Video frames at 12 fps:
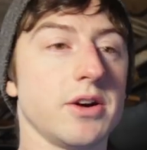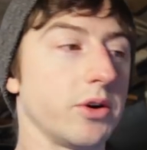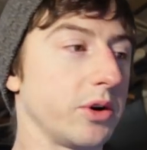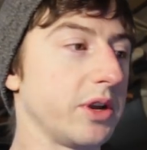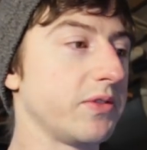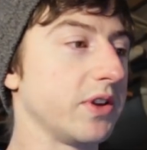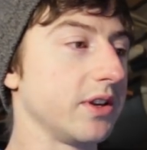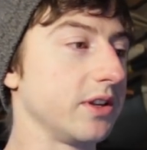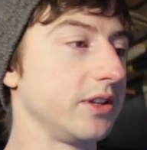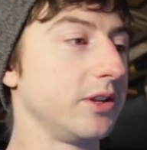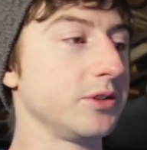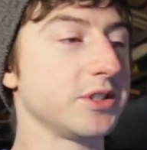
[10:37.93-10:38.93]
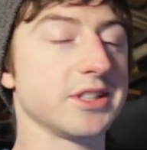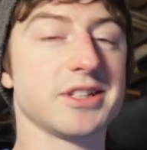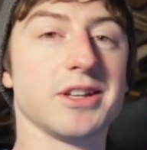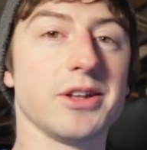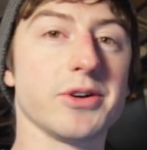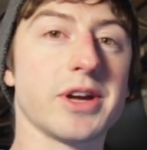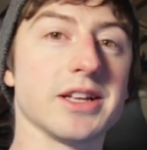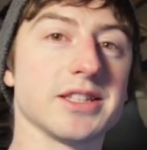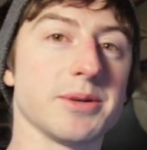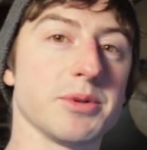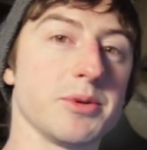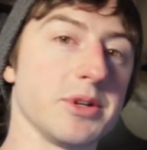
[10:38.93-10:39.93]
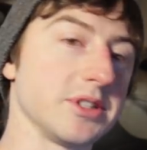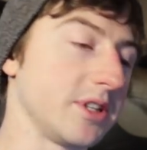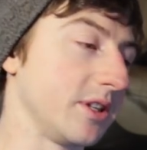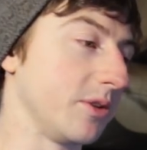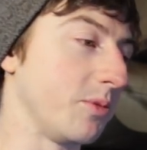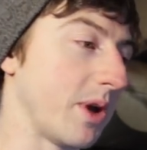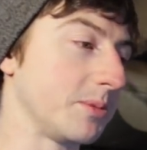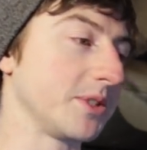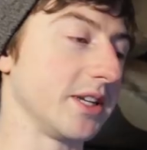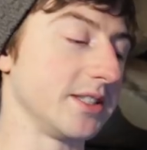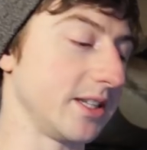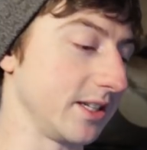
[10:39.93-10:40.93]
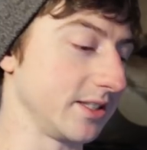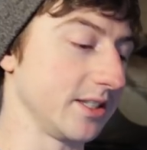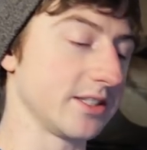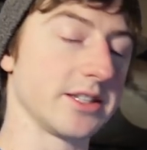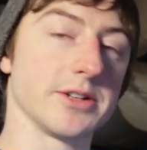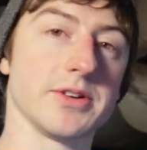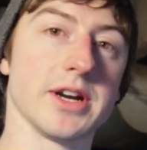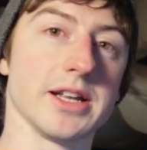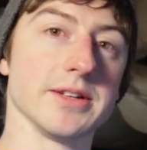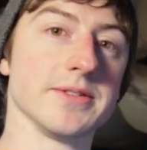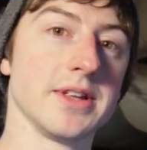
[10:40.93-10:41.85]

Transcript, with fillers: or even use it to locate some of the ones on the websites that exist already.